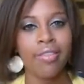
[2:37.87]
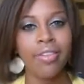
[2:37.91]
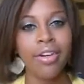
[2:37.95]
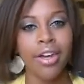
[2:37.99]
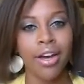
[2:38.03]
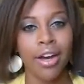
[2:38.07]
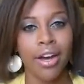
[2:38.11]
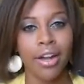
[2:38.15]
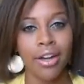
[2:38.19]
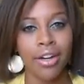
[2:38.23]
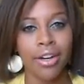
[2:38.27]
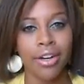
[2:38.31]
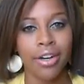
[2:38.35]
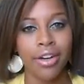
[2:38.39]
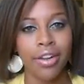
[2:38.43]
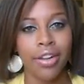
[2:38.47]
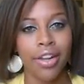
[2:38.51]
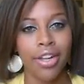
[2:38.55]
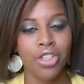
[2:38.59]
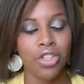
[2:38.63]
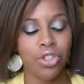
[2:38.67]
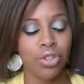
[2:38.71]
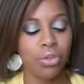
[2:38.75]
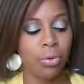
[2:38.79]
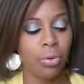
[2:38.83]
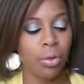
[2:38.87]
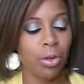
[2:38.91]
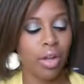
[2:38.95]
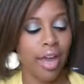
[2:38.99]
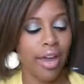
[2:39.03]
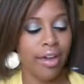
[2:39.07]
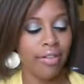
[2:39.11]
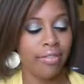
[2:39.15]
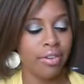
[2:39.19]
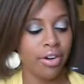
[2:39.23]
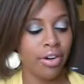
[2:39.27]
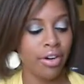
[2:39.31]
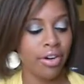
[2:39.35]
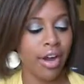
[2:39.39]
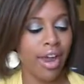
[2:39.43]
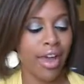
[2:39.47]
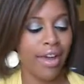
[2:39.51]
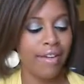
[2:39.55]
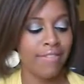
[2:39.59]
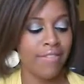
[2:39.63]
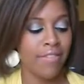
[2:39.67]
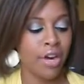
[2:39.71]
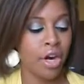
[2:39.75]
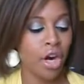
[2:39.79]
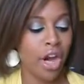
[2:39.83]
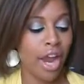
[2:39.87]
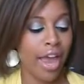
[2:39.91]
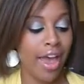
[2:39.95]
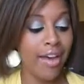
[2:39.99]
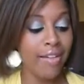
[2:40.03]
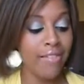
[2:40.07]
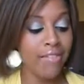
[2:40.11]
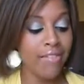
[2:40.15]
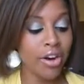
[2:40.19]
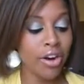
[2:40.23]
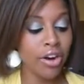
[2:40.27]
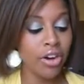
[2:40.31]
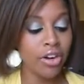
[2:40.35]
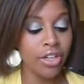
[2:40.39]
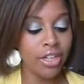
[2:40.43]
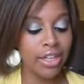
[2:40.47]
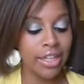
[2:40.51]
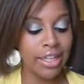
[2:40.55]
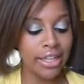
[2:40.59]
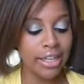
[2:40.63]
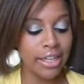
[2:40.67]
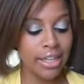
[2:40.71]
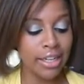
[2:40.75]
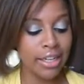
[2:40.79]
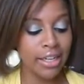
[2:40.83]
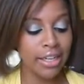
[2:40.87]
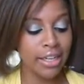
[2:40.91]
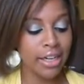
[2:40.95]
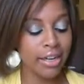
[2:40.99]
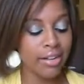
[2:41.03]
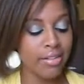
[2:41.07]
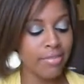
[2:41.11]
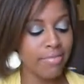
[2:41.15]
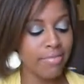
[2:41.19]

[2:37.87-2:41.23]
every color that you will ever need.